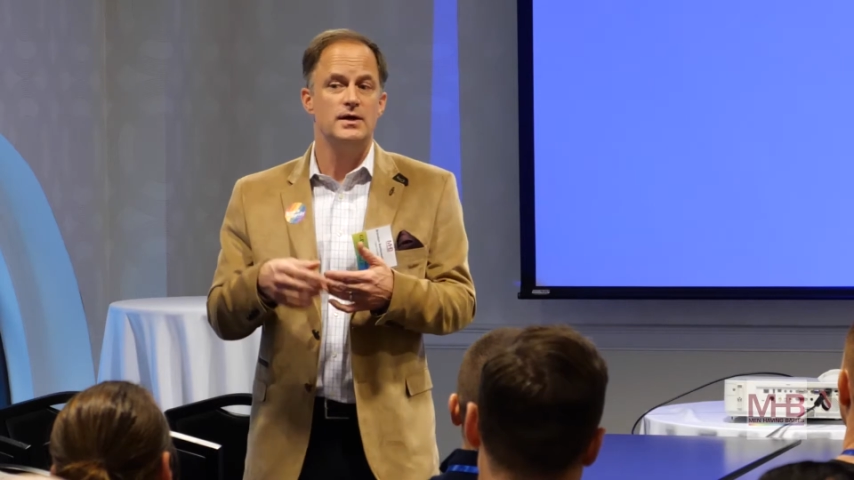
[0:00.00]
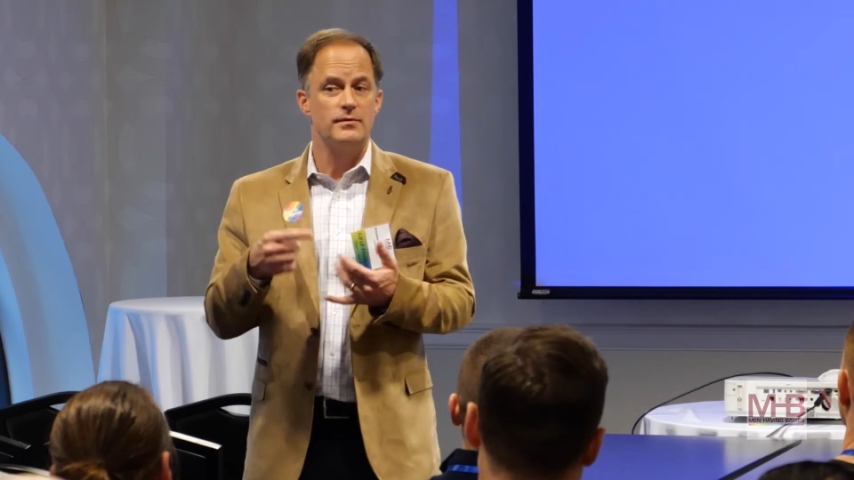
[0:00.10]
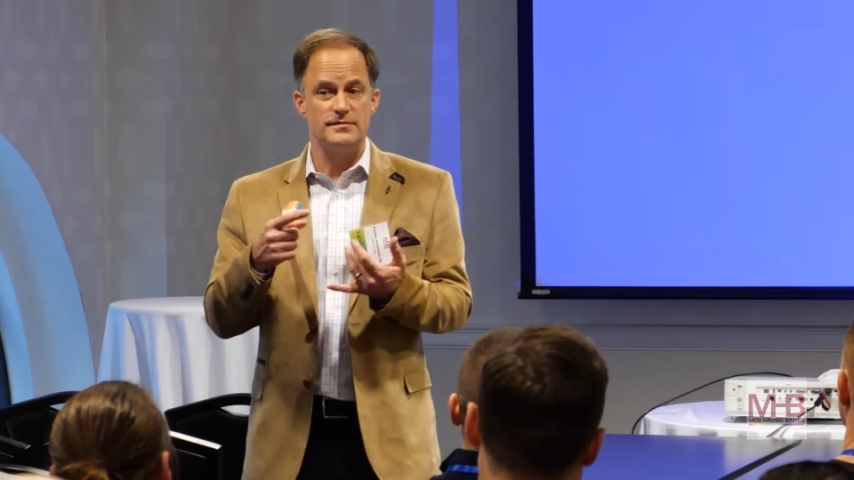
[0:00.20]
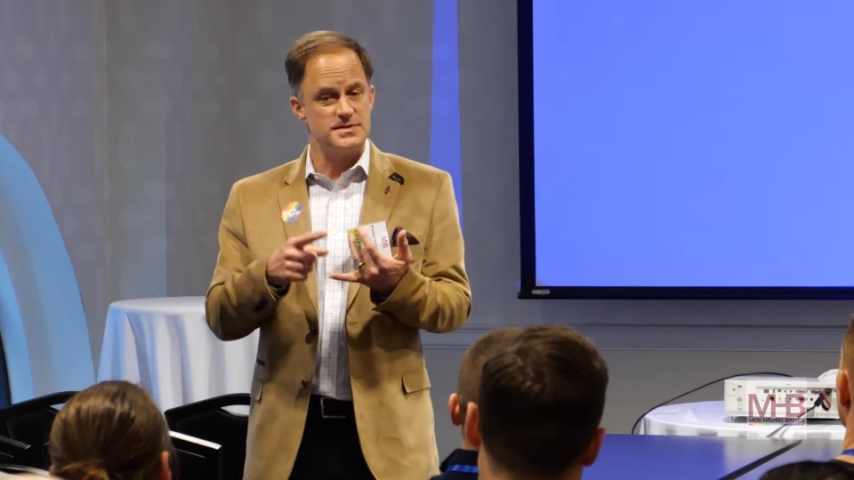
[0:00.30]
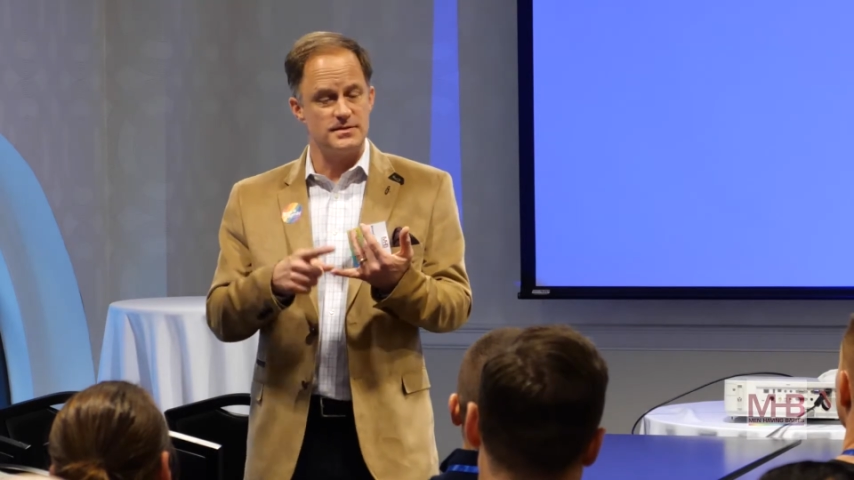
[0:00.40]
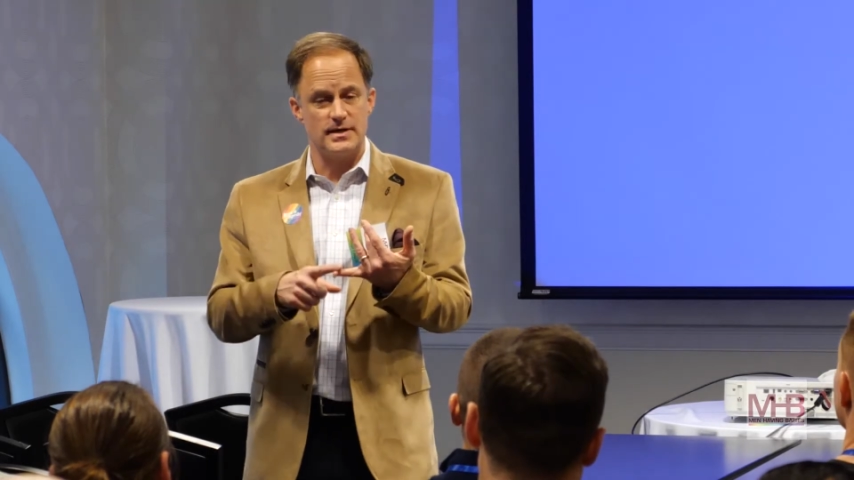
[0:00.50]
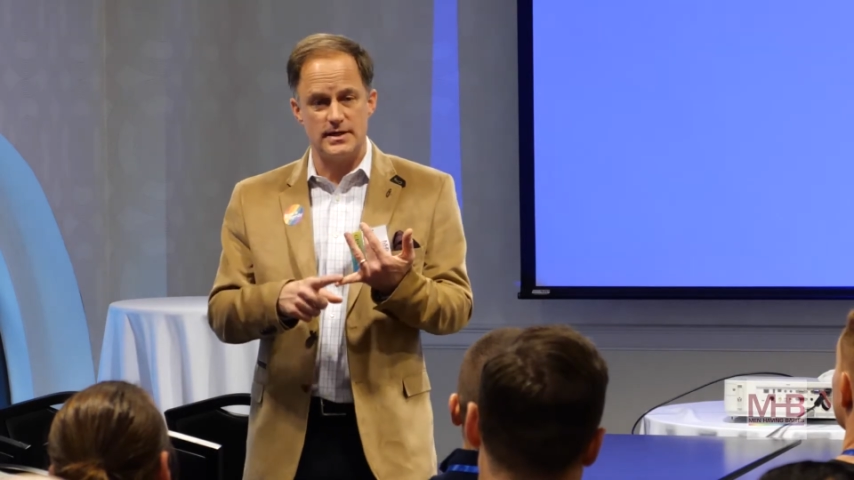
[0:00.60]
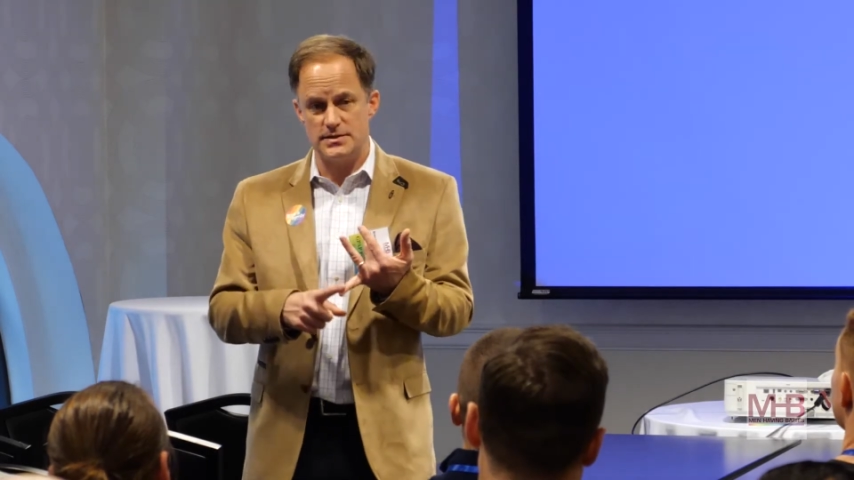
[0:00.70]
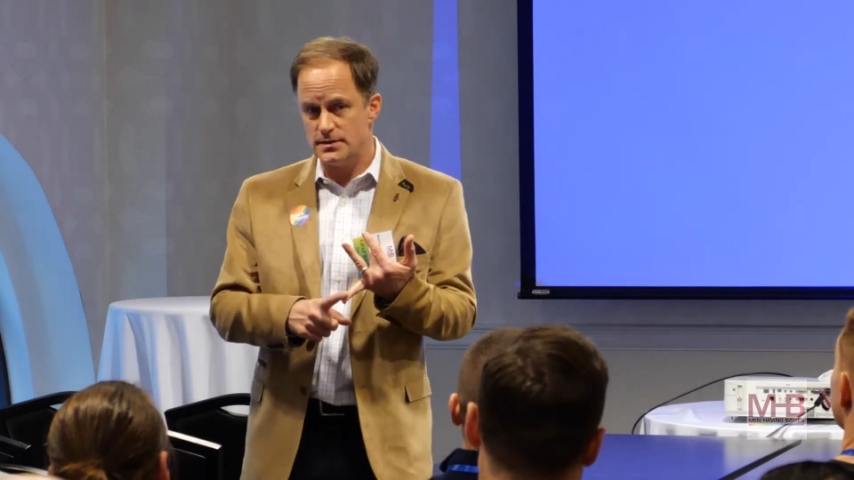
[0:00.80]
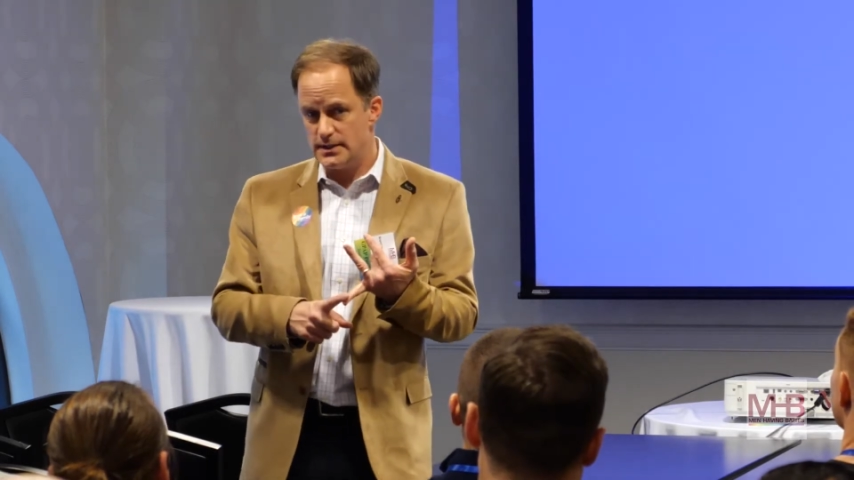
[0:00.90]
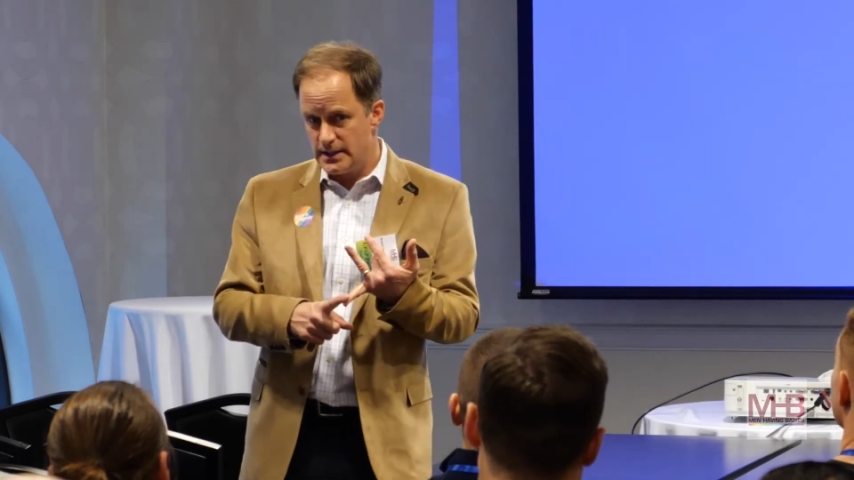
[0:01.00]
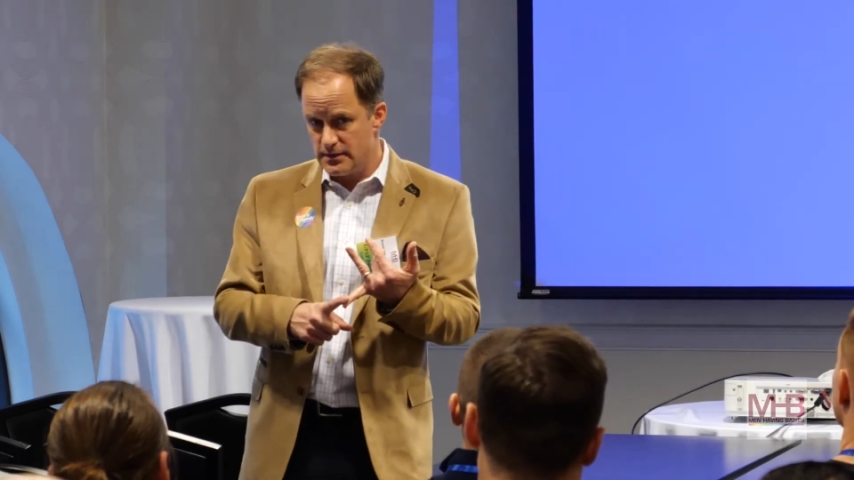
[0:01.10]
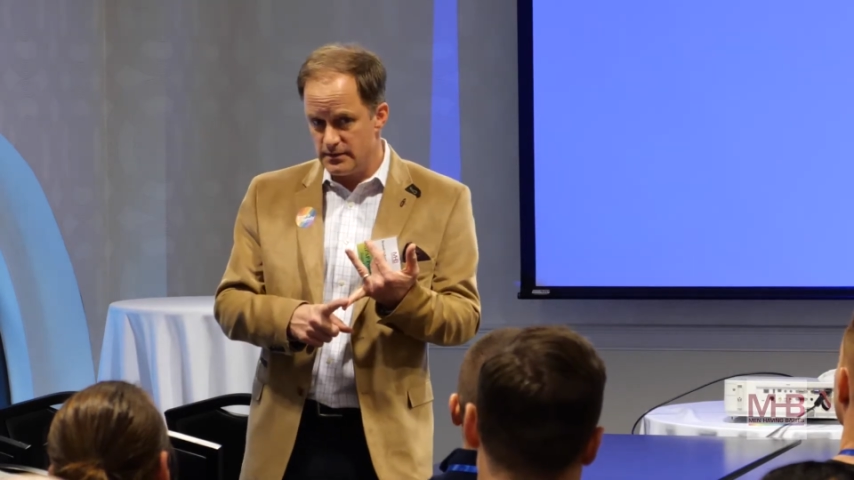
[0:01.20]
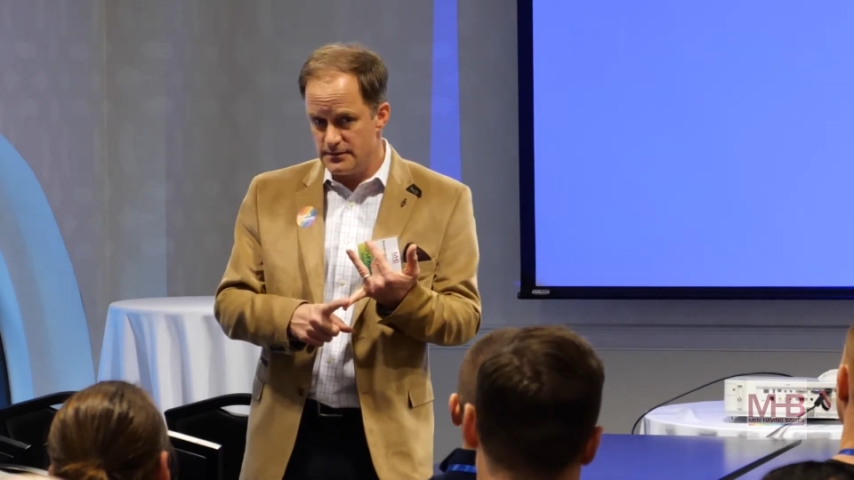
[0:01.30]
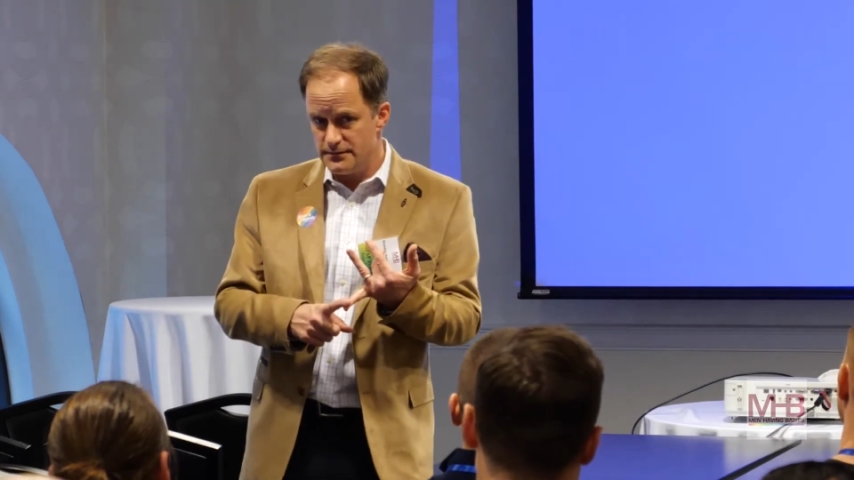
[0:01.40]
We've still got to do
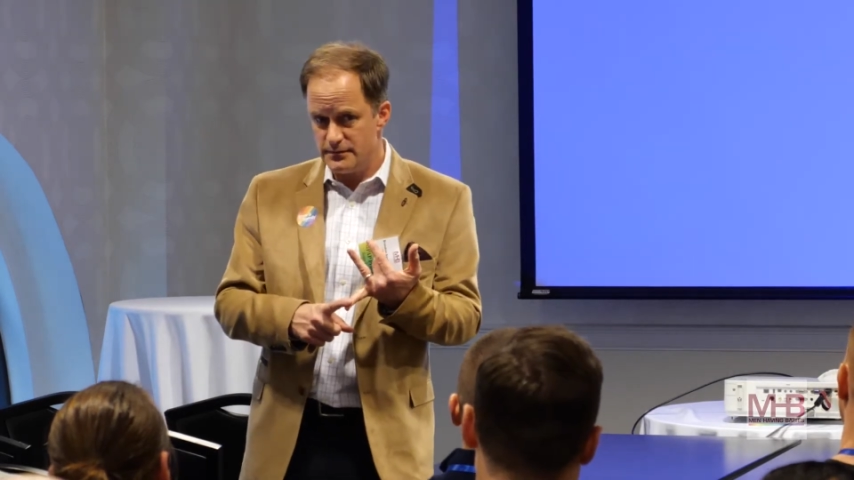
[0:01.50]
legal,